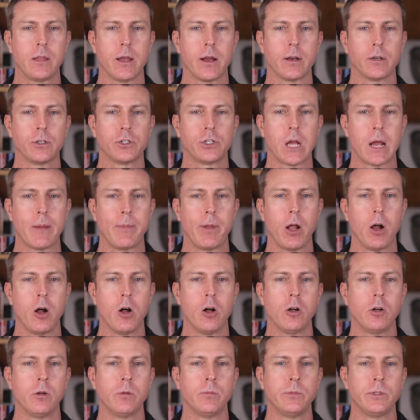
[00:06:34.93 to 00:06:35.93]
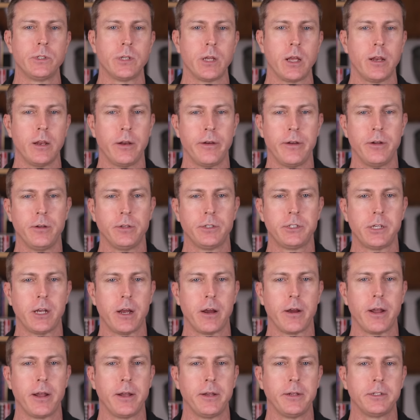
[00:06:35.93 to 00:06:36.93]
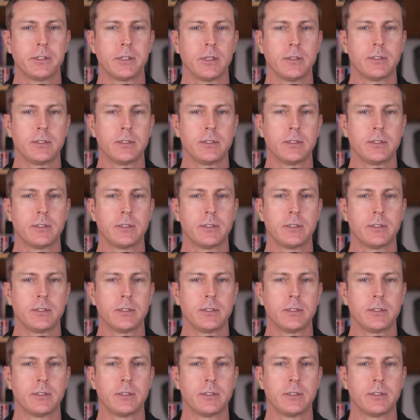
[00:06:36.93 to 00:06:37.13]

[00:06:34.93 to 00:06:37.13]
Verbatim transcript: their shabby homes in a new series